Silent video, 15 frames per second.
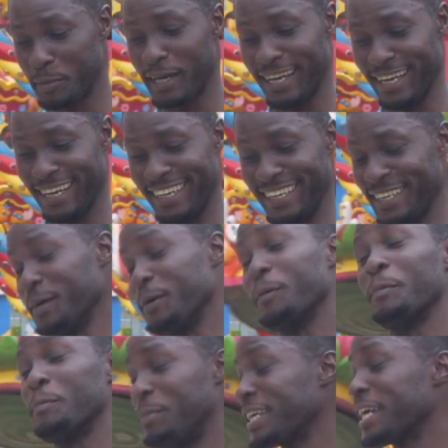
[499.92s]
But uh,
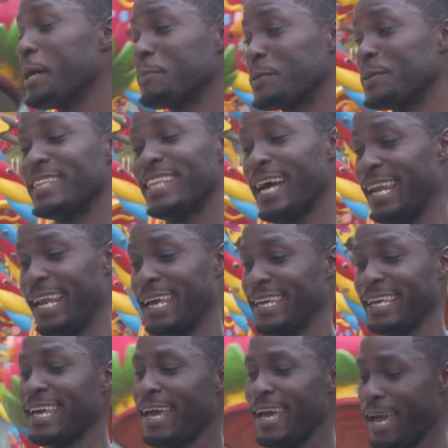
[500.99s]
yo, big ups on that. Like
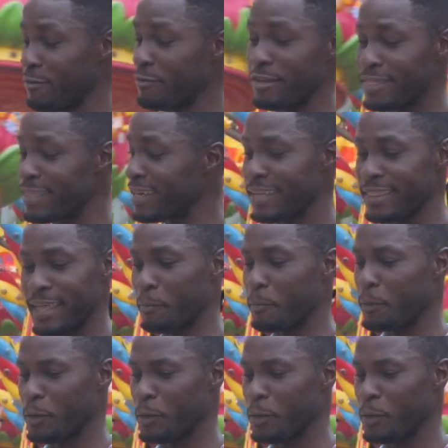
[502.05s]
everything in that